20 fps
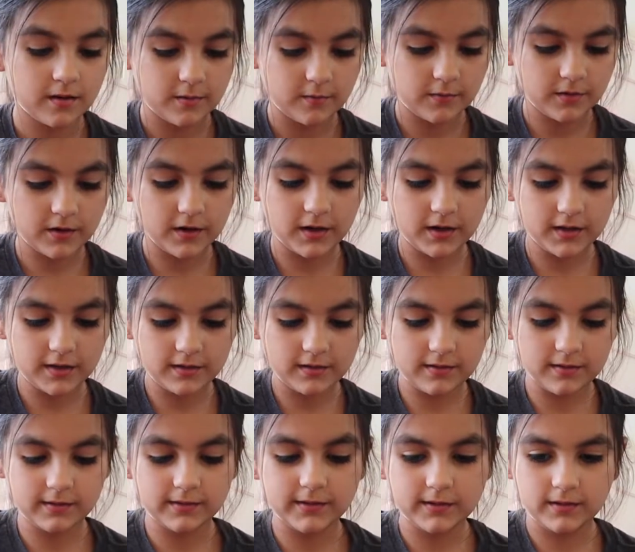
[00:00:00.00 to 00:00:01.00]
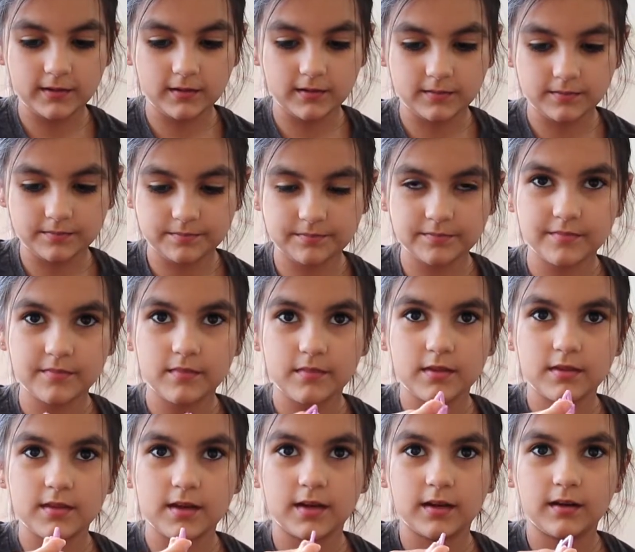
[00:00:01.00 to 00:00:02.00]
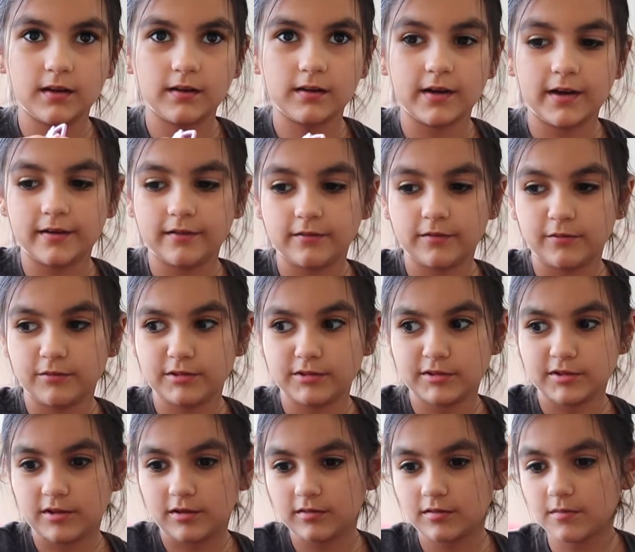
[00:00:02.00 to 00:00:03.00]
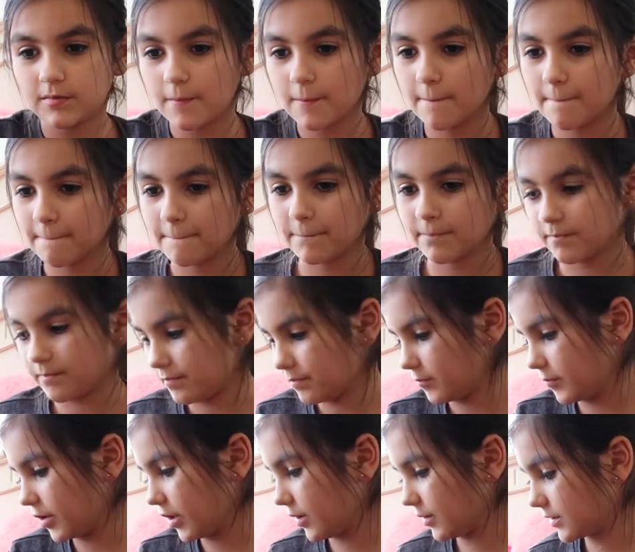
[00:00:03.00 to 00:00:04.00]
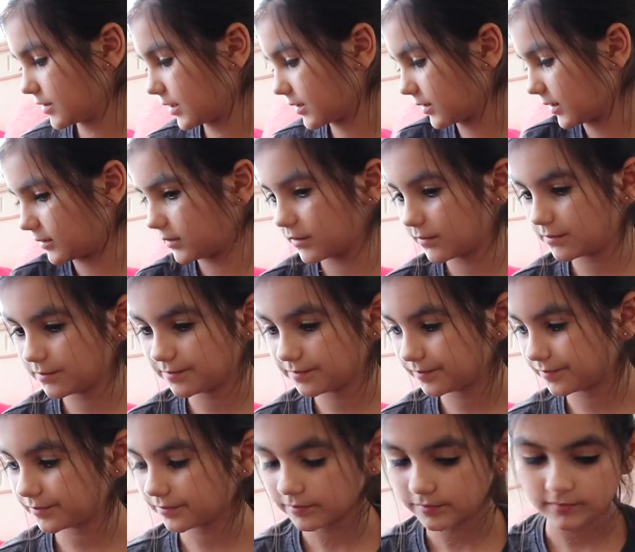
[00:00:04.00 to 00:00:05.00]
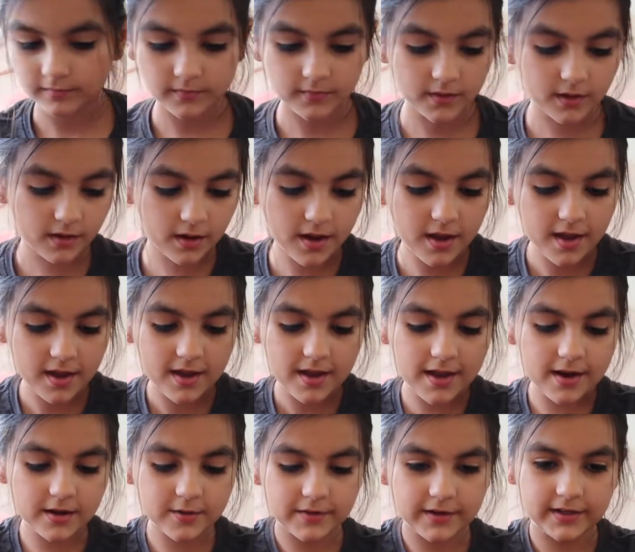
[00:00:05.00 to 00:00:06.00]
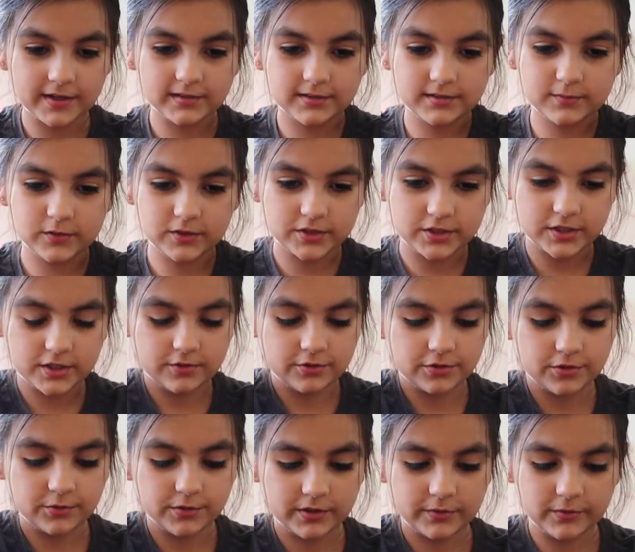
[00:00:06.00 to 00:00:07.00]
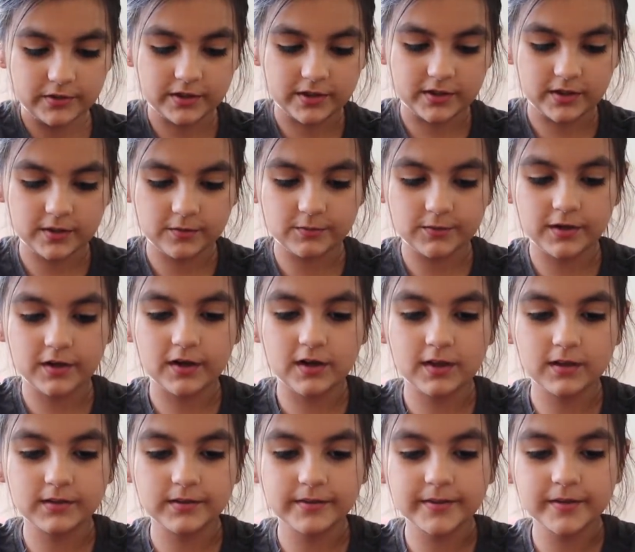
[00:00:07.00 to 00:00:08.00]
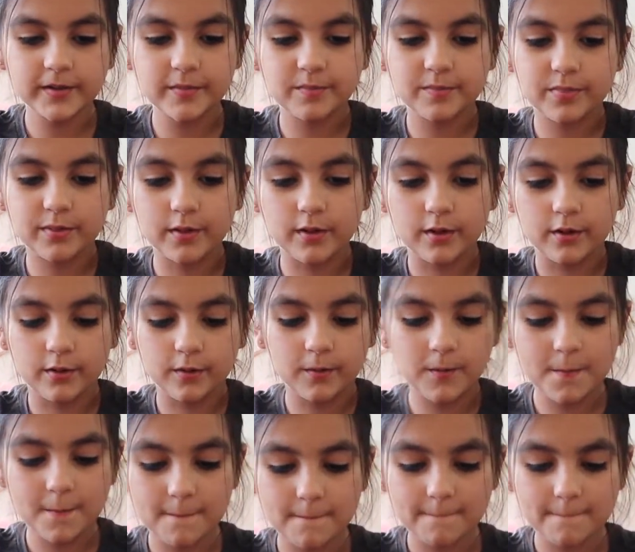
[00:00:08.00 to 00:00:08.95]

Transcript: We got the little thing. I don't know what it's called. We always get that thing. Anyways, we'll show you what we got. We got a little bow.